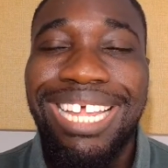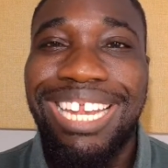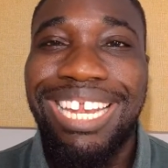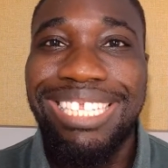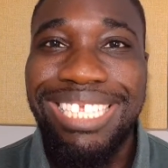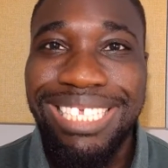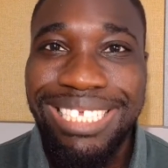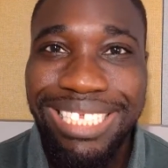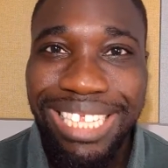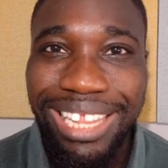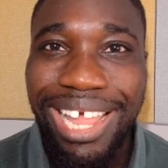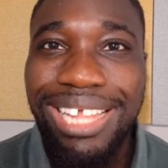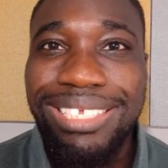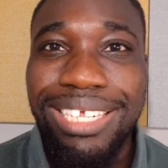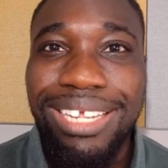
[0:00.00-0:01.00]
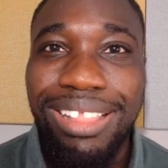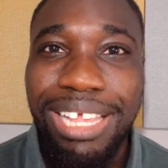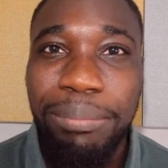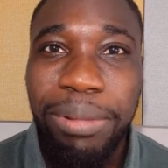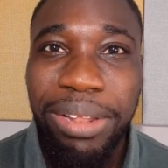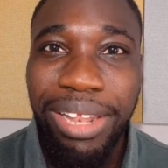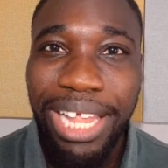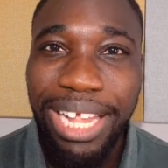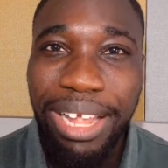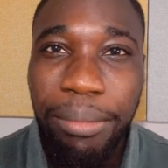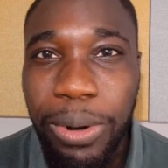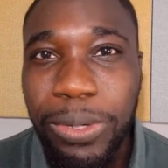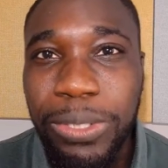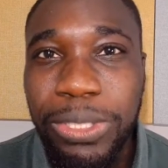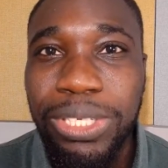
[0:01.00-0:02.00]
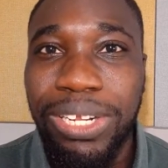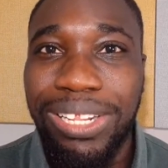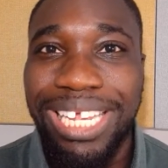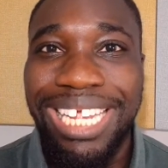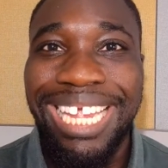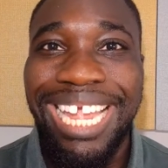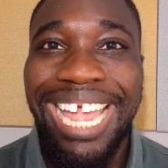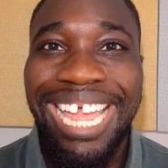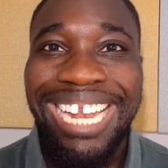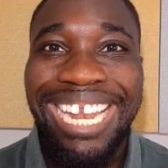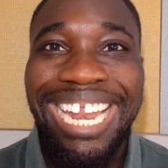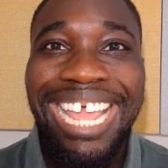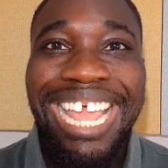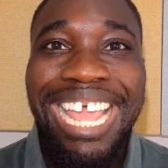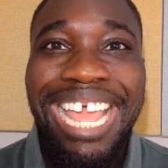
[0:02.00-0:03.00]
not just logically, but like emotionally and